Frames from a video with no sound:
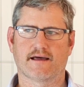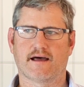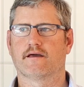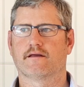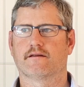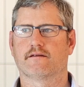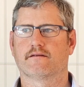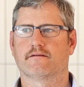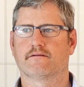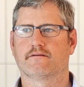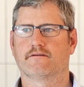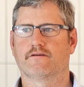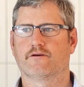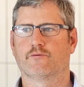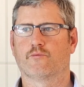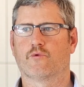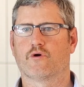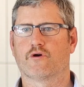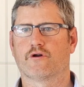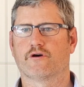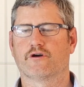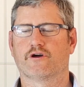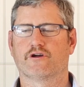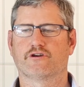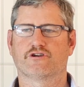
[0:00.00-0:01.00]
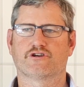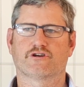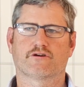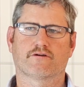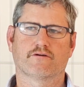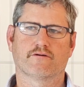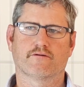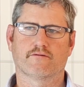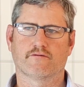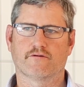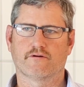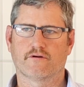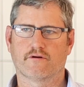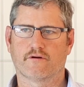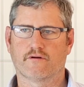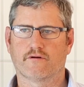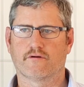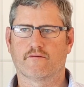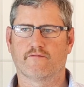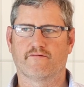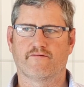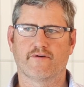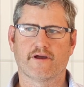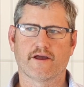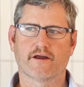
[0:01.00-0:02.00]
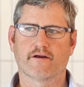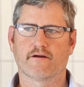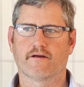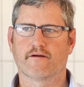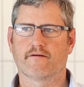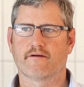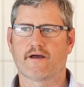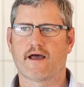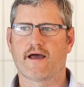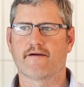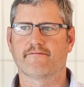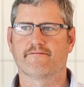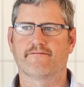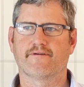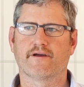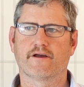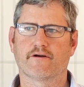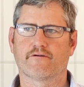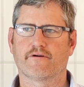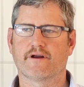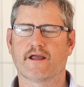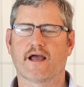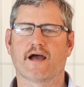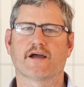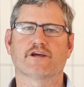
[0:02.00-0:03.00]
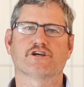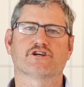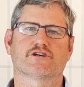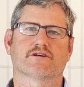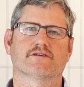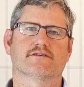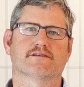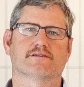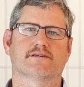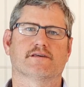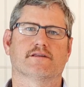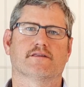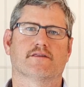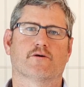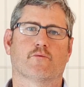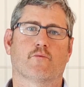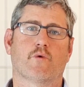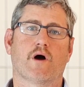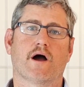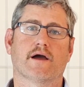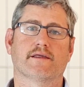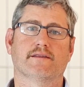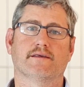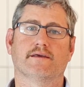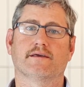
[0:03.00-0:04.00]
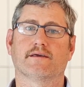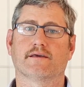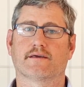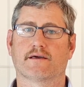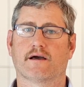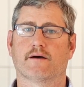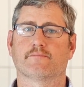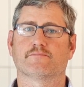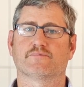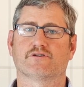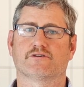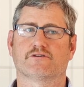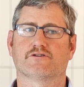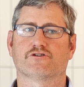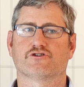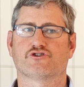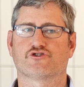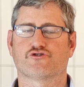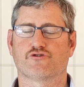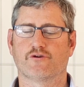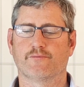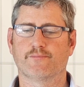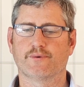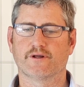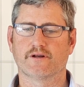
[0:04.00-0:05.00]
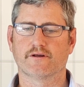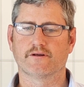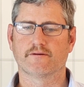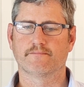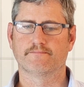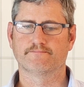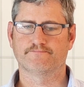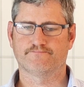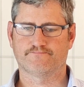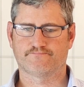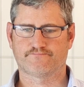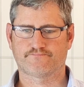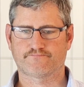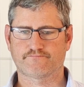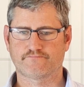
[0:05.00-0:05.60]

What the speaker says: and you want to have variations in the way the income's distributed